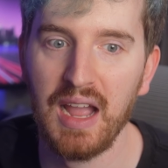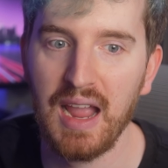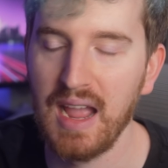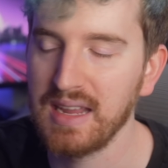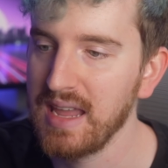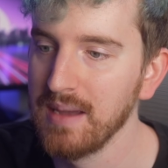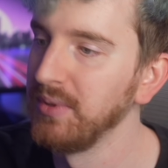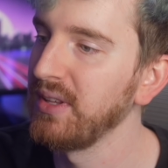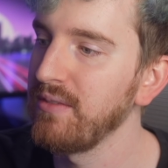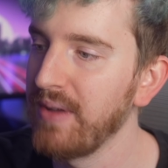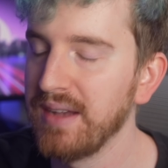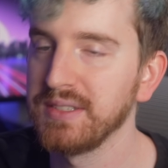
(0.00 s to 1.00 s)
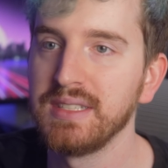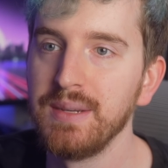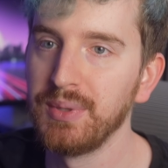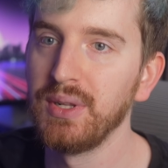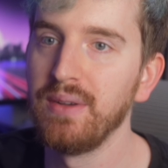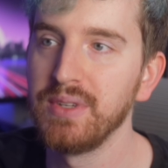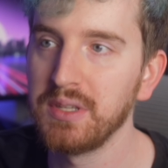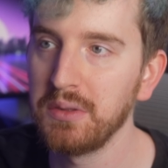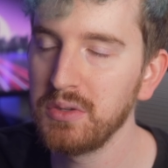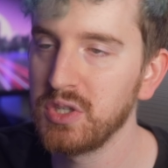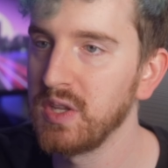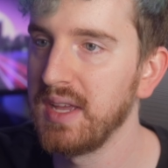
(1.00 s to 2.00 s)
I can't believe how simple of a
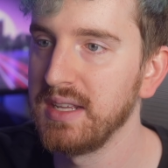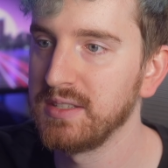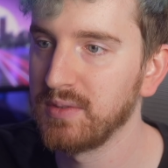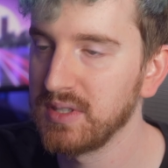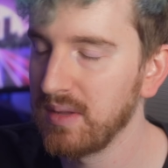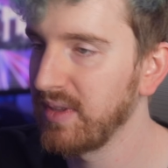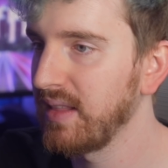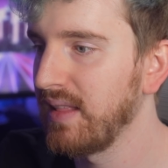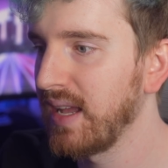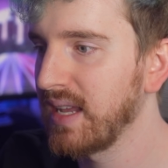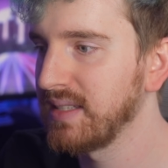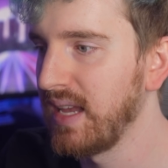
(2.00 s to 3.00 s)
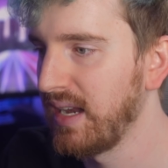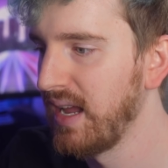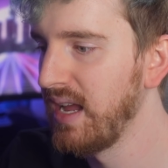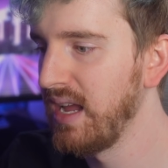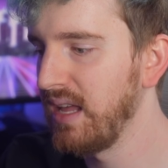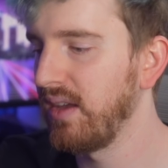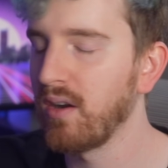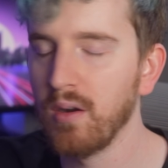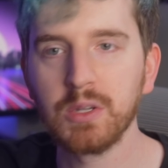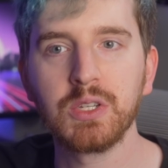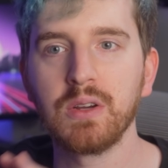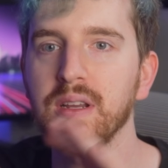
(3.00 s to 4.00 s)
solution that is for something that, like I said, there
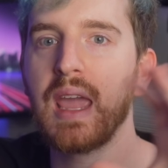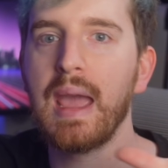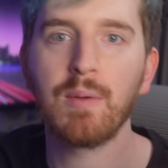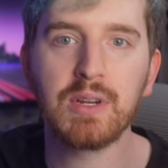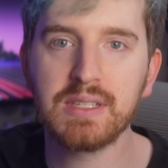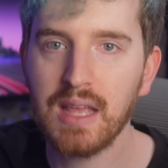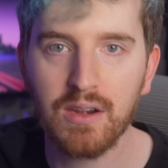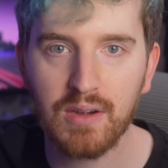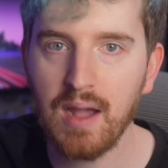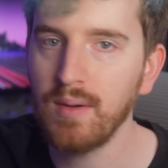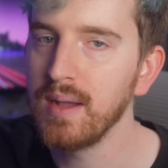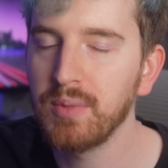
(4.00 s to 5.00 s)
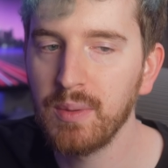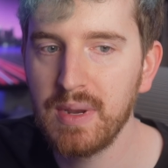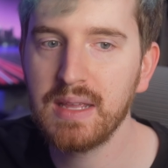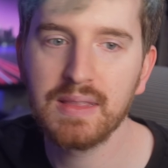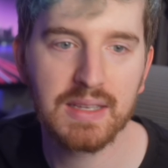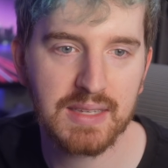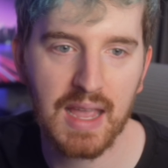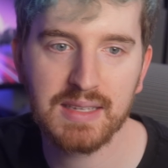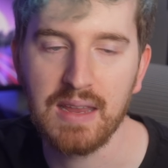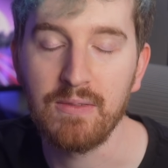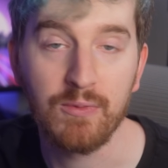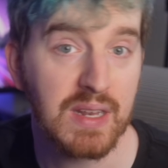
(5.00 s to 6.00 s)
are certain cameras that are now implementing this
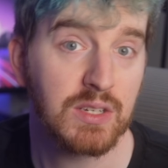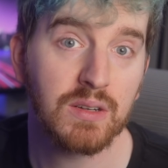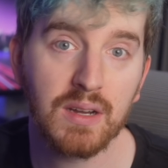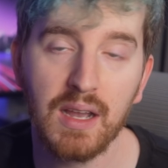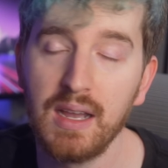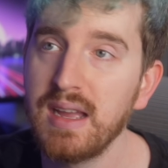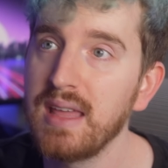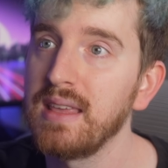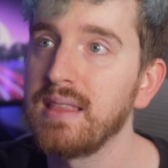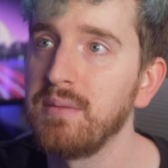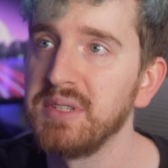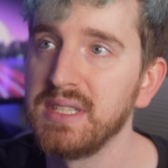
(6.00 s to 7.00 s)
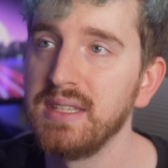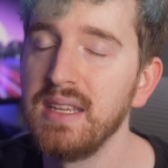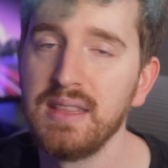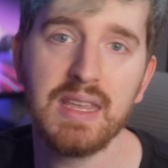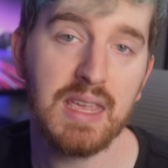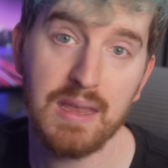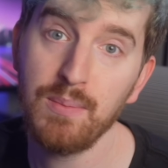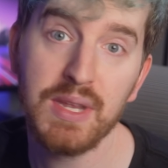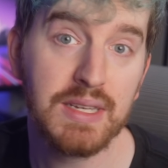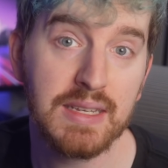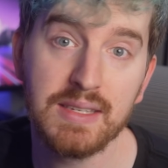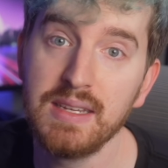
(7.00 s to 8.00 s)
as a feature. I think that was in the
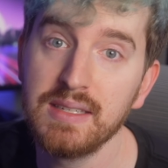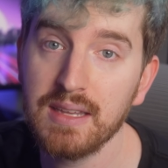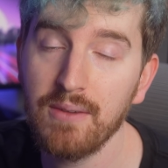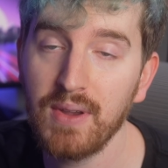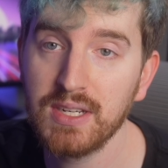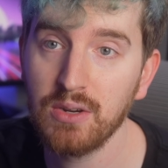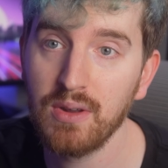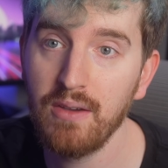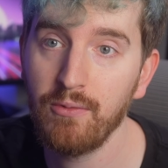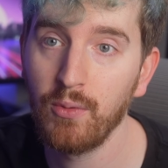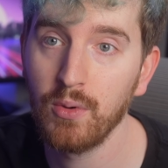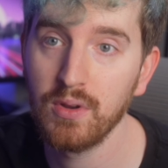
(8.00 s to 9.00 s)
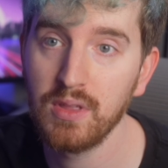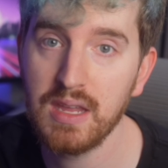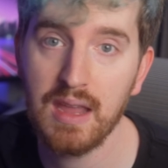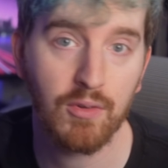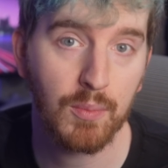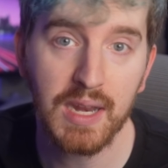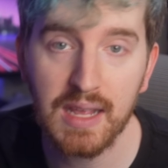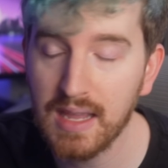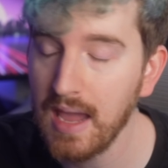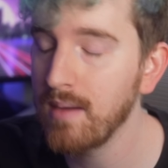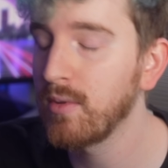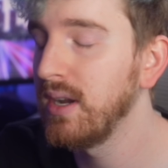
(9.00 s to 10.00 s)
EPTZ stuff I showed off for the AverMedia
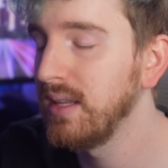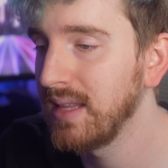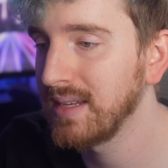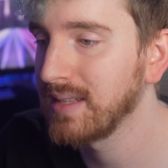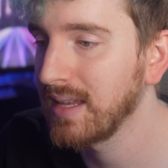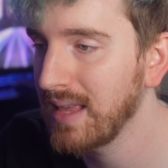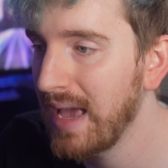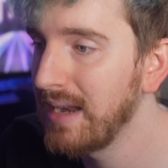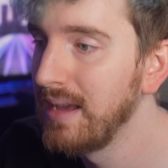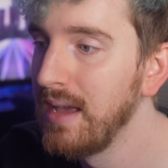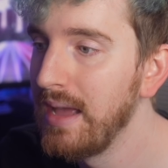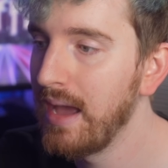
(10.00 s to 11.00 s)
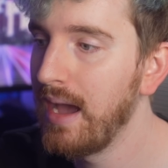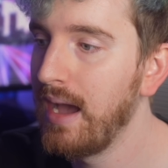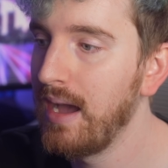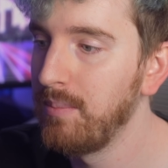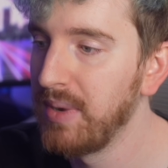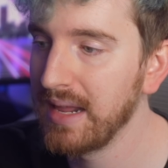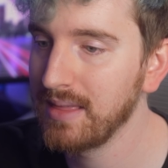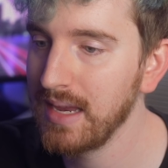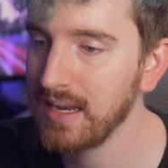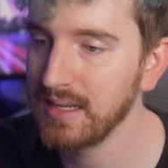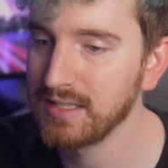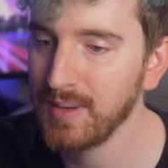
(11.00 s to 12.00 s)
camera and things like that. But I
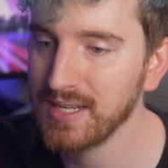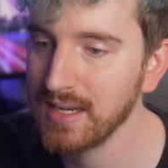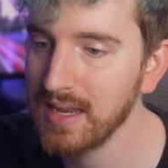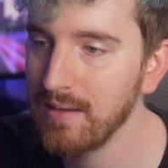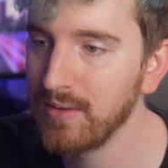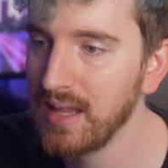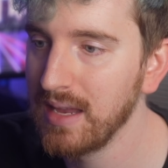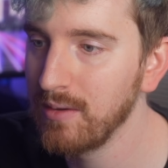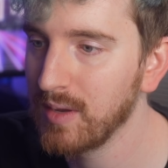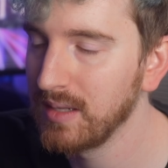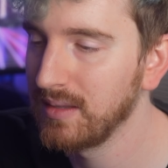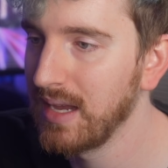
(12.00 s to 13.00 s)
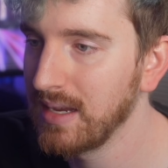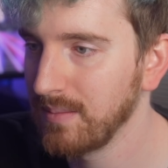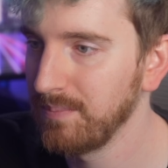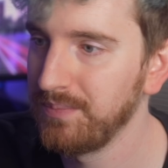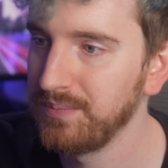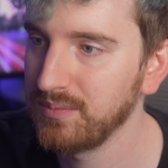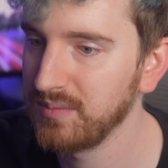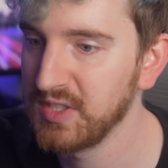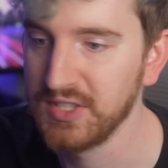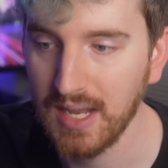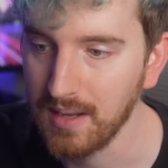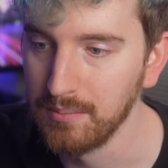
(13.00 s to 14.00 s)
think especially given that you can like
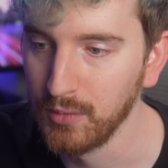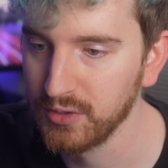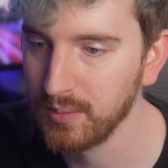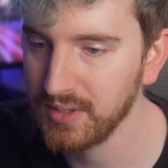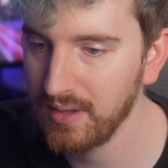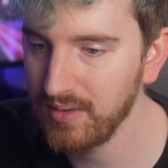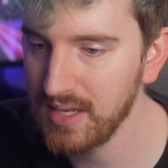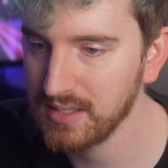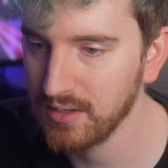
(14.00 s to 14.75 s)
set up multiple of these.